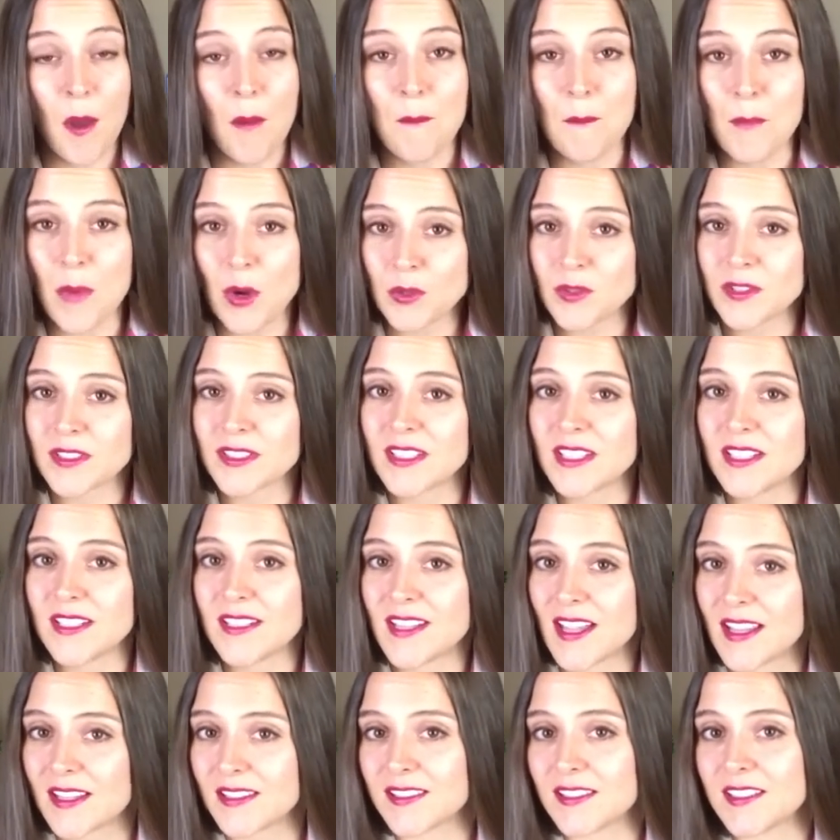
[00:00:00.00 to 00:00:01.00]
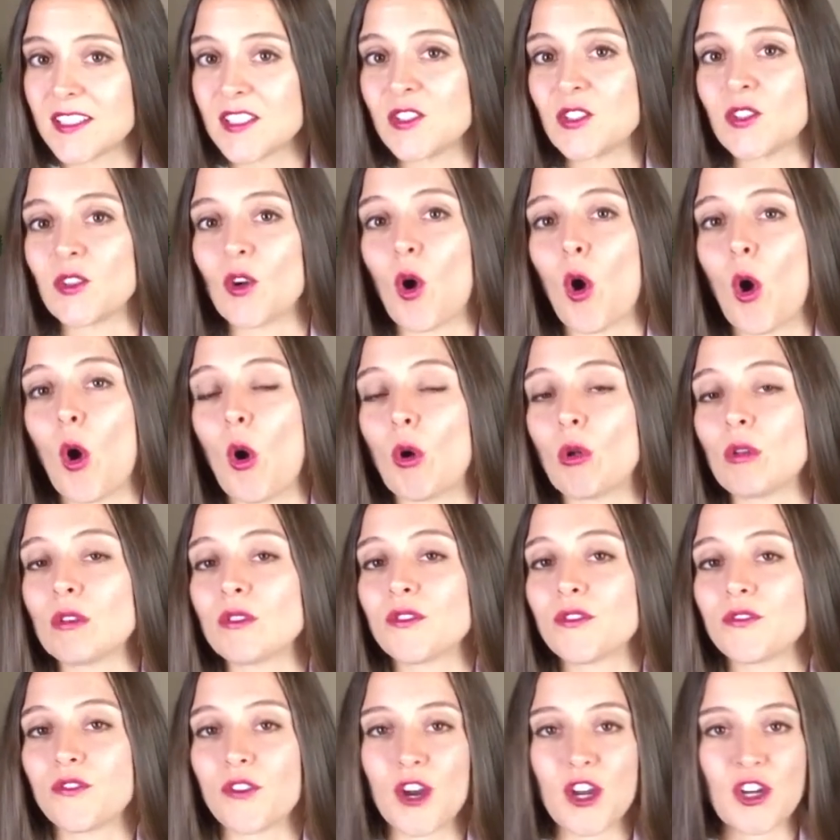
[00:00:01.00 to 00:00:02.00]
mostly destined to
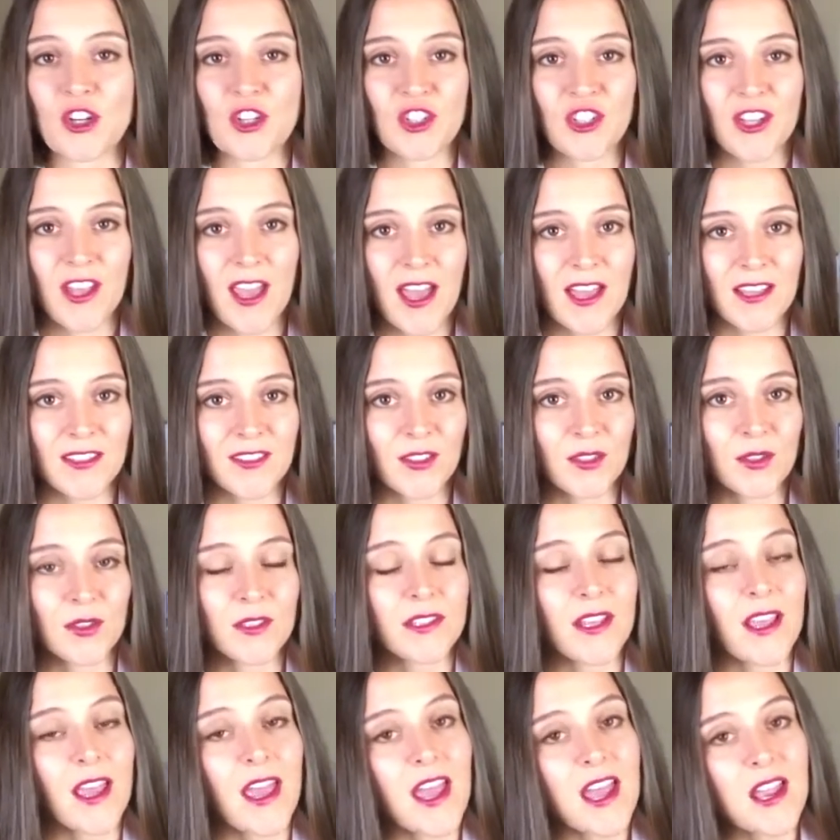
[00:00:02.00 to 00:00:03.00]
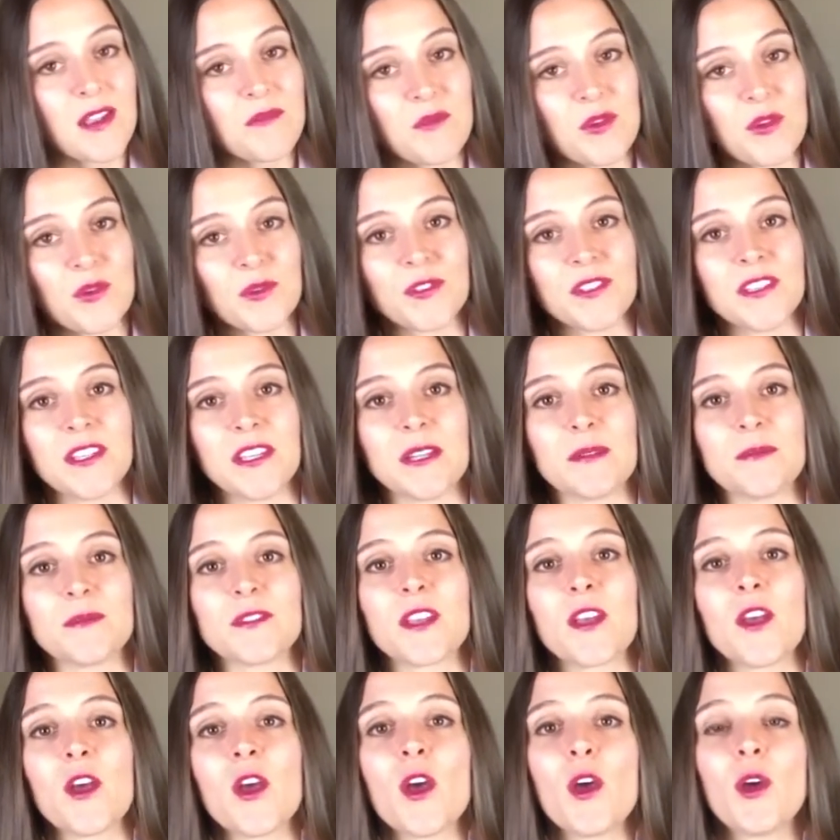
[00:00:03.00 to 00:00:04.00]
old French castles and
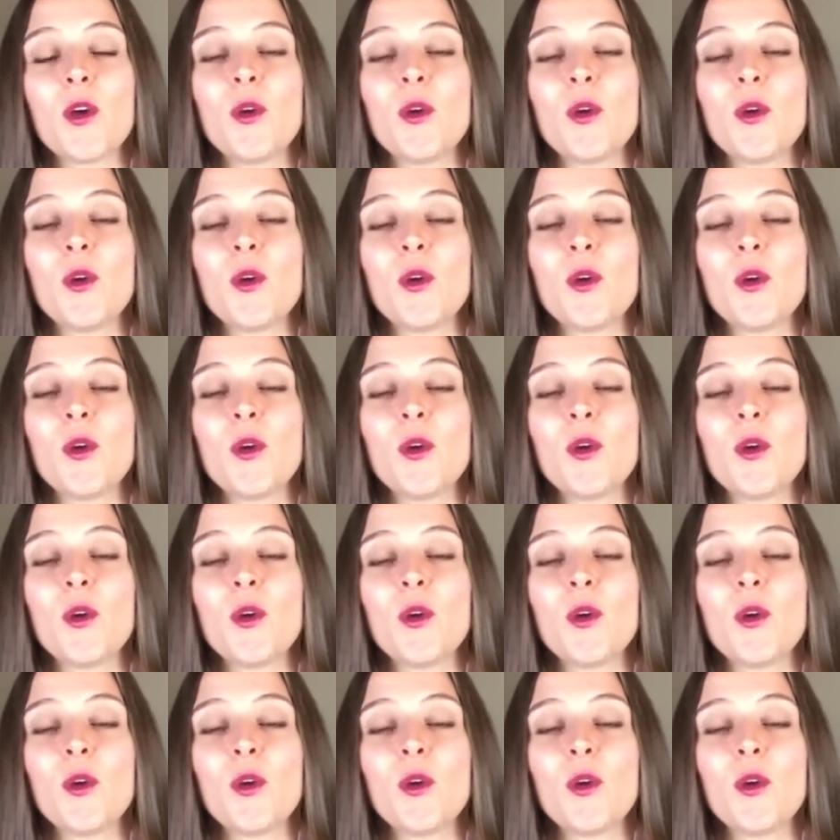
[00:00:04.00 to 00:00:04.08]
museums